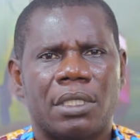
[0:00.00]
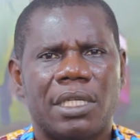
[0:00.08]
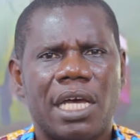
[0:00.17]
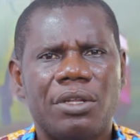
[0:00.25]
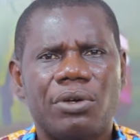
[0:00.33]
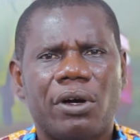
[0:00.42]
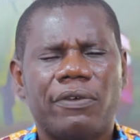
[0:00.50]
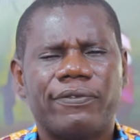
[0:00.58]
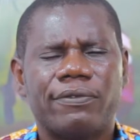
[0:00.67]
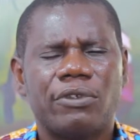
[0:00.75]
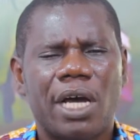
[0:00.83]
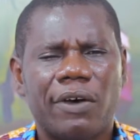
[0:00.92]
Then you
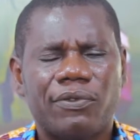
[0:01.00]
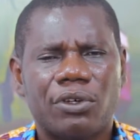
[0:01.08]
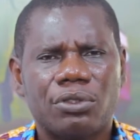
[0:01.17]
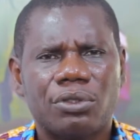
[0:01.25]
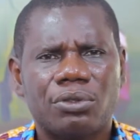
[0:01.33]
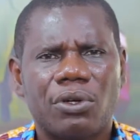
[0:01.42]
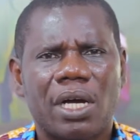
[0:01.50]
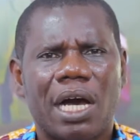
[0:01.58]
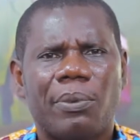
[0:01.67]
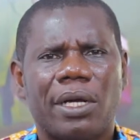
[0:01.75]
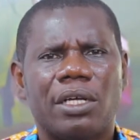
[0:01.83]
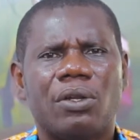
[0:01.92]
have to also talk
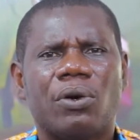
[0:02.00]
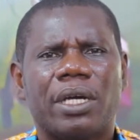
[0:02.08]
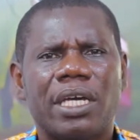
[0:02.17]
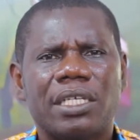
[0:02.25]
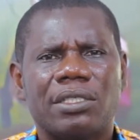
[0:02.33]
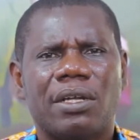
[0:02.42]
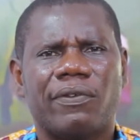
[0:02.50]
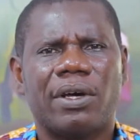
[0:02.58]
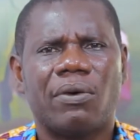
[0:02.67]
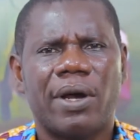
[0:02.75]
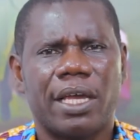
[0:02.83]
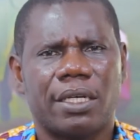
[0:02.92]
about the location of
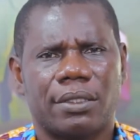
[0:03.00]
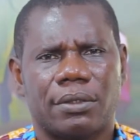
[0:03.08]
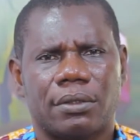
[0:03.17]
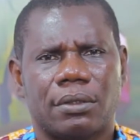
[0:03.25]
the work.